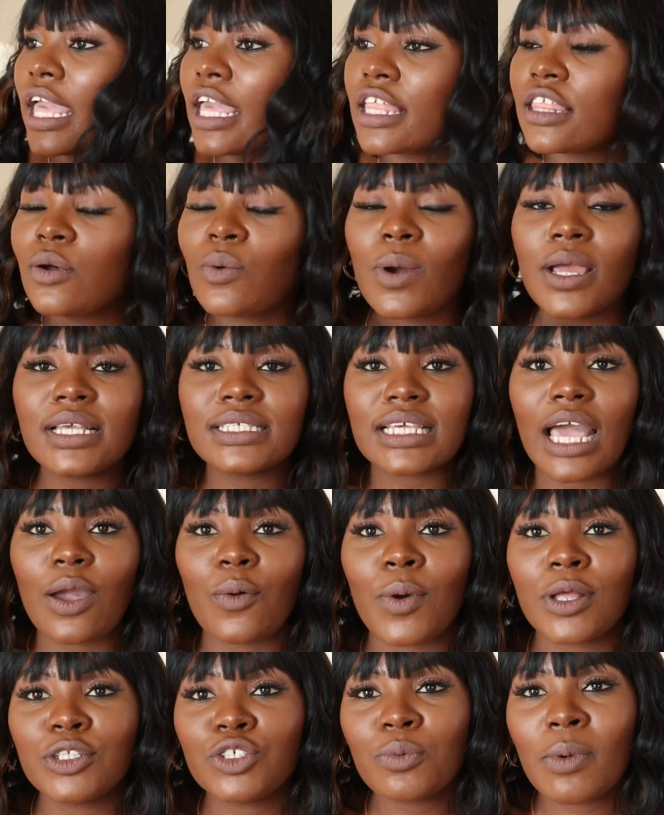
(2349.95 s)
Either ways, I
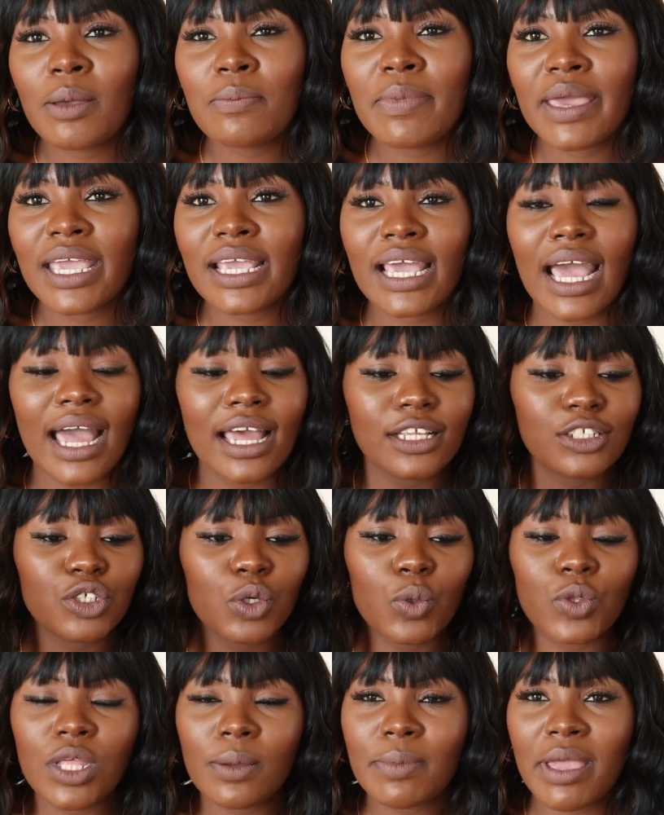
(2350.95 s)
went to my bank, I
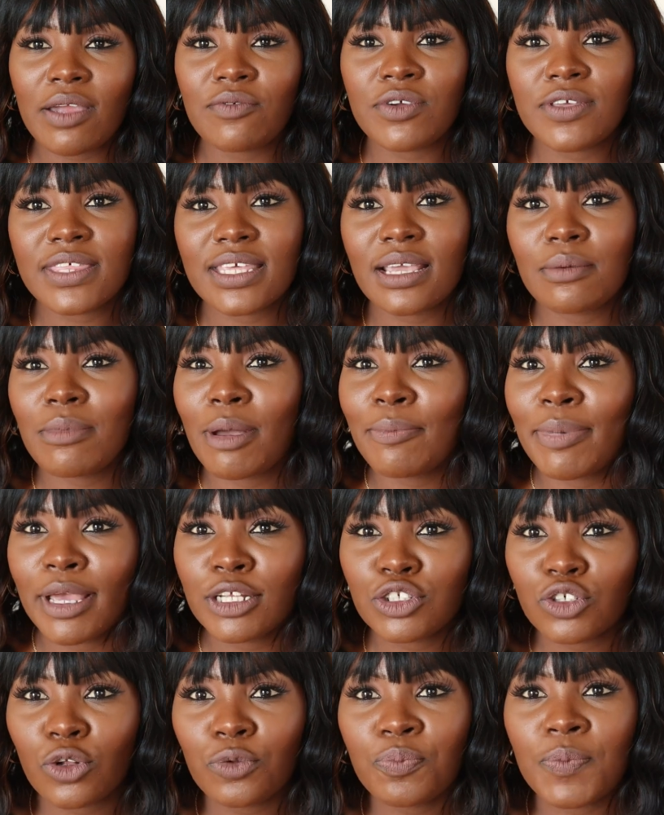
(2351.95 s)
told them everything. My
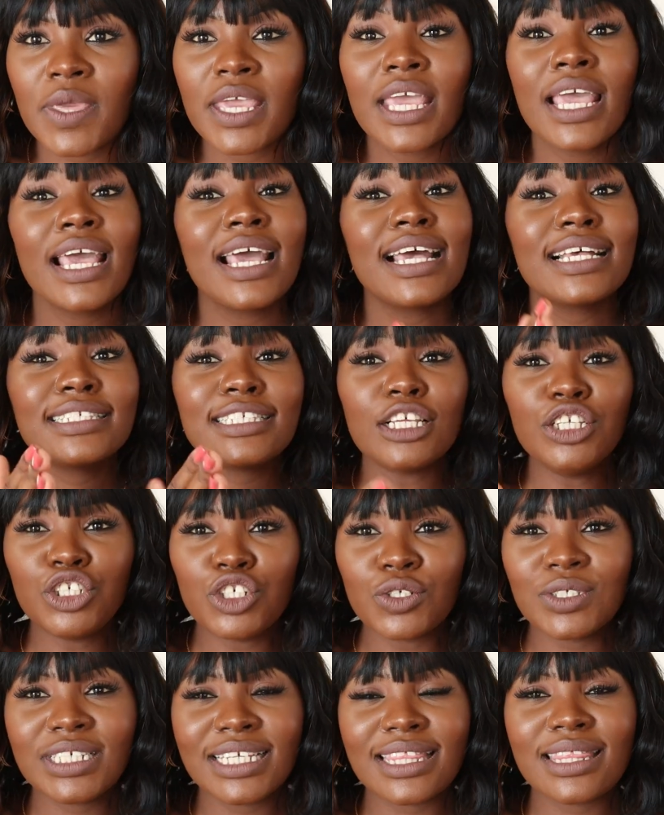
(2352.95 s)
bank told me,
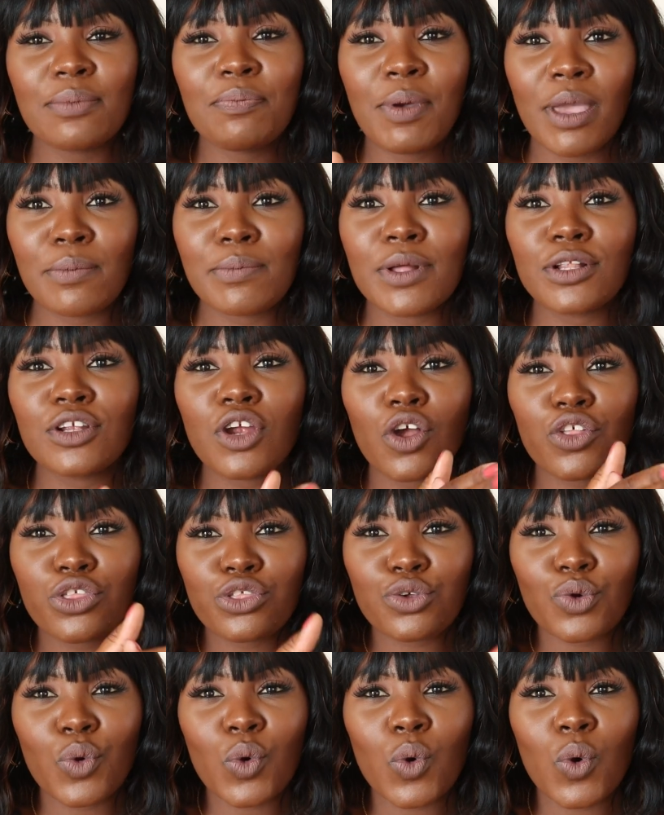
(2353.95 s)
since you did the payment
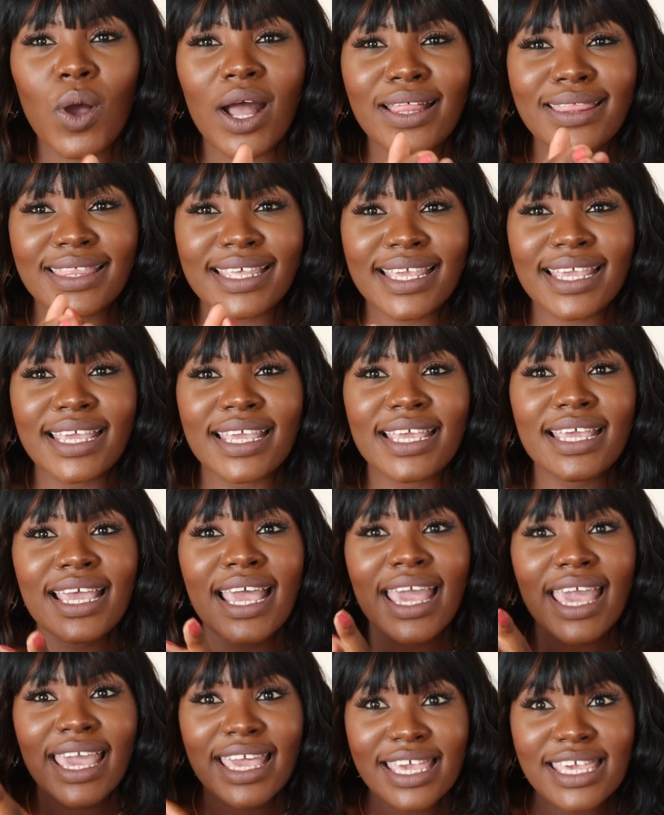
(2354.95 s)
through the
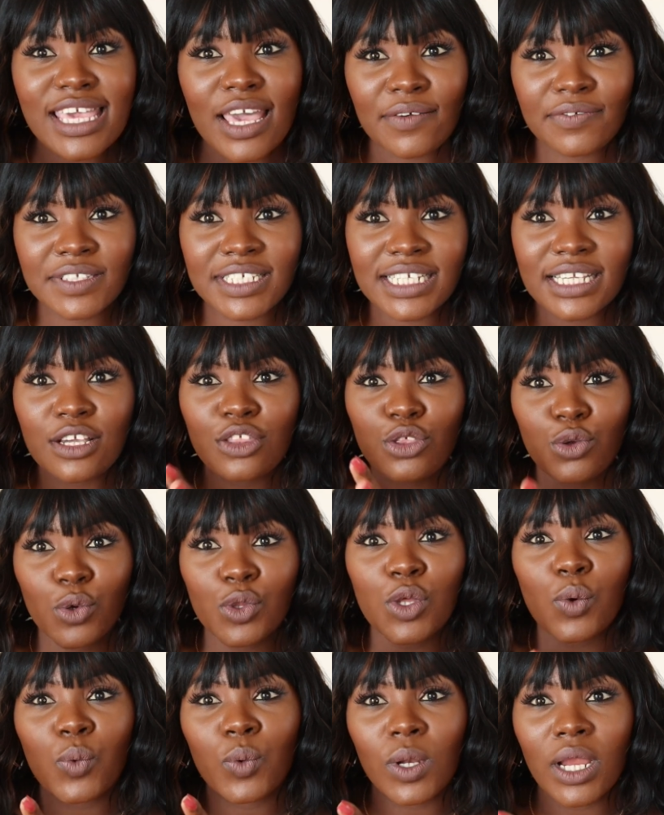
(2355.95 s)
EFT, through
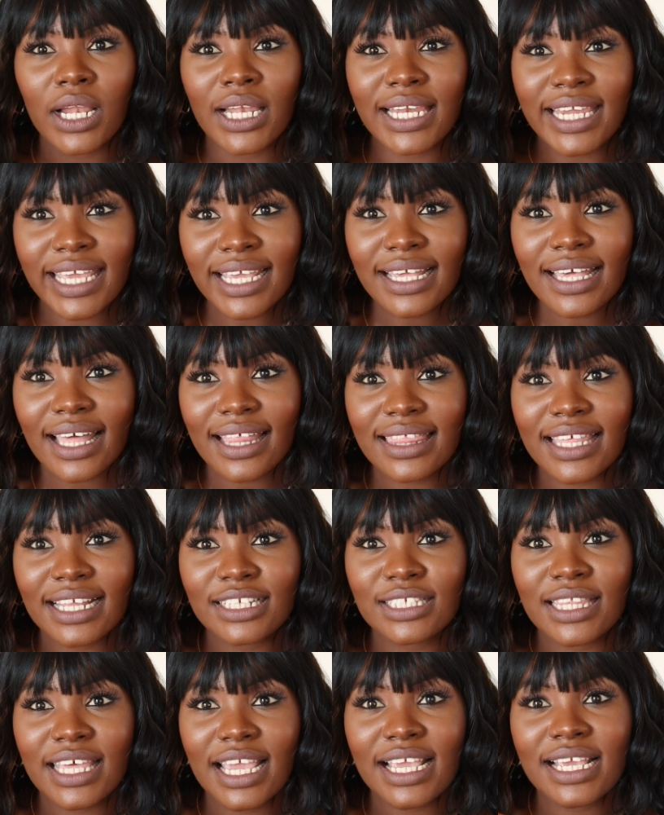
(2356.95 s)
the link
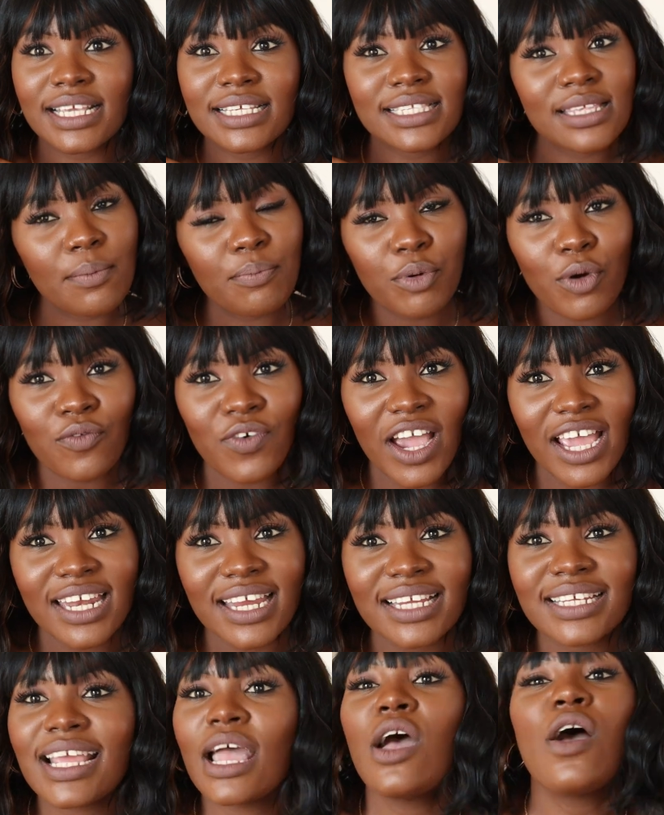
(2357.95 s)
that they
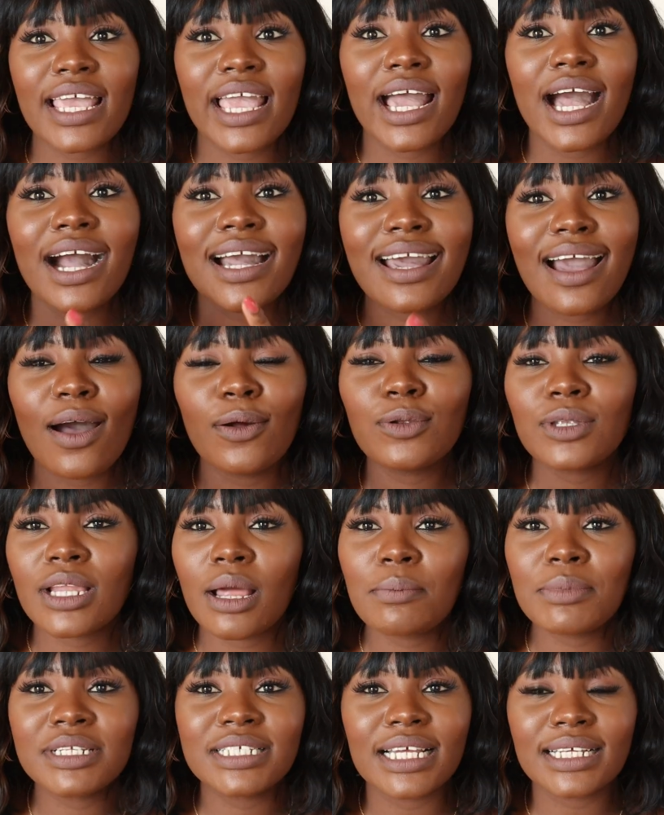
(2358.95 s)
provided, their account
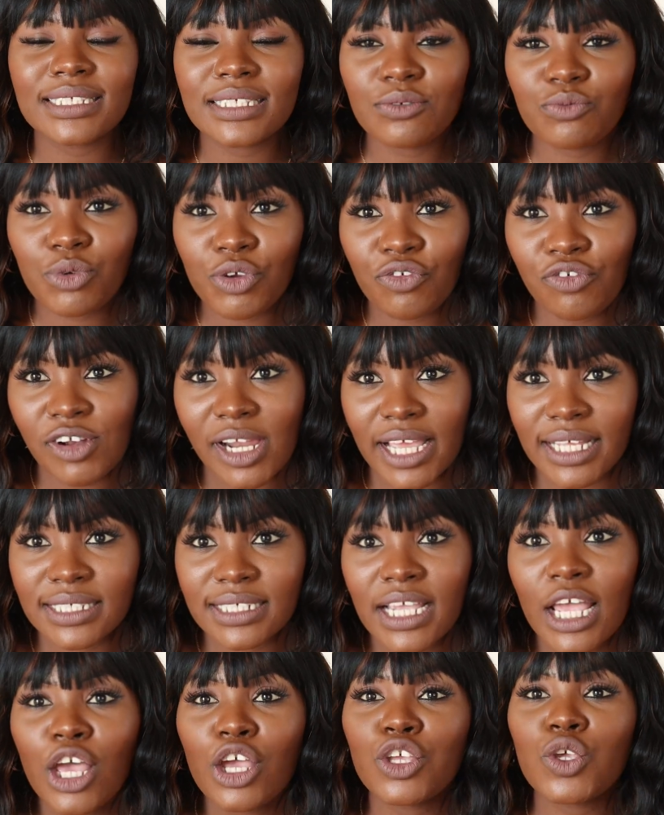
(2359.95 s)
number doesn't
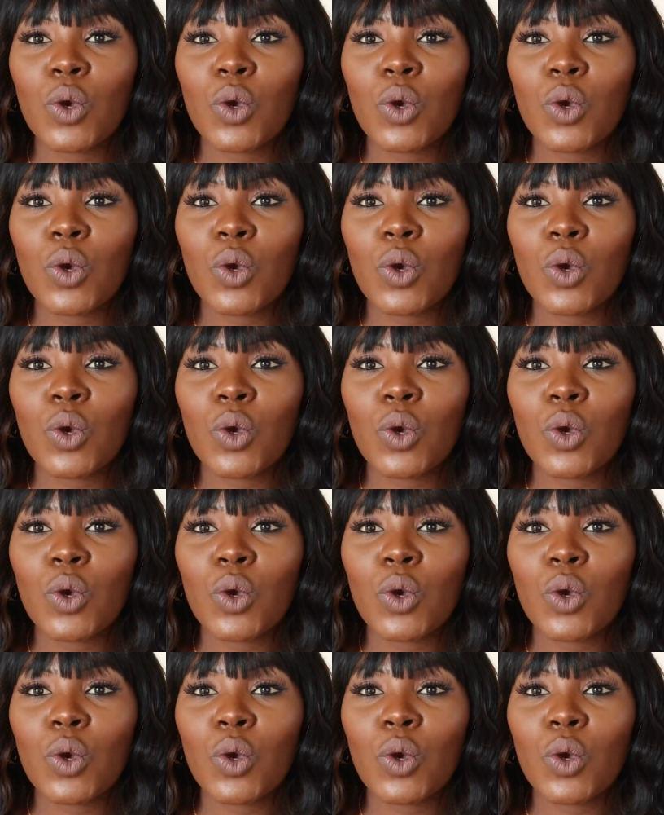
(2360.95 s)
reflect.